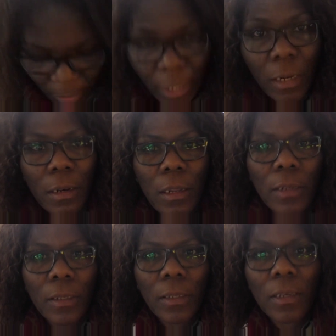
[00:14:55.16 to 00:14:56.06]
I've
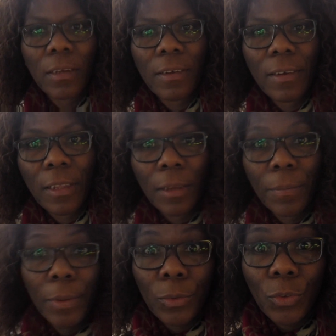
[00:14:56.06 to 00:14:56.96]
landed on a
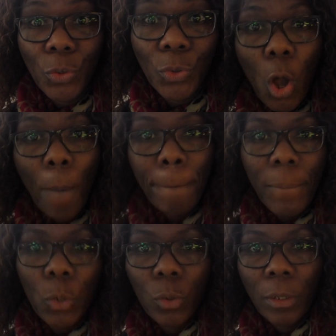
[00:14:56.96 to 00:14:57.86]
plane to
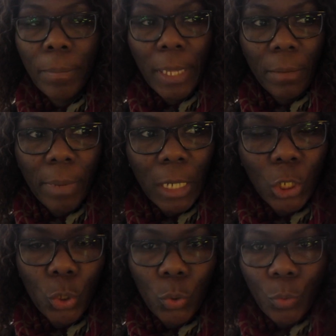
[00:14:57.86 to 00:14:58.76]
onboard the plane back
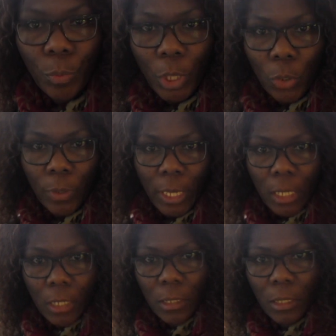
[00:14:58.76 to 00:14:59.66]
to Umeå,
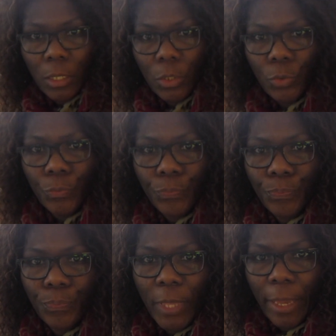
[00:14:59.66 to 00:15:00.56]
guys. So,
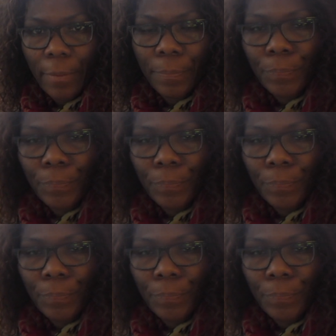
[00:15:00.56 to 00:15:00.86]
yeah.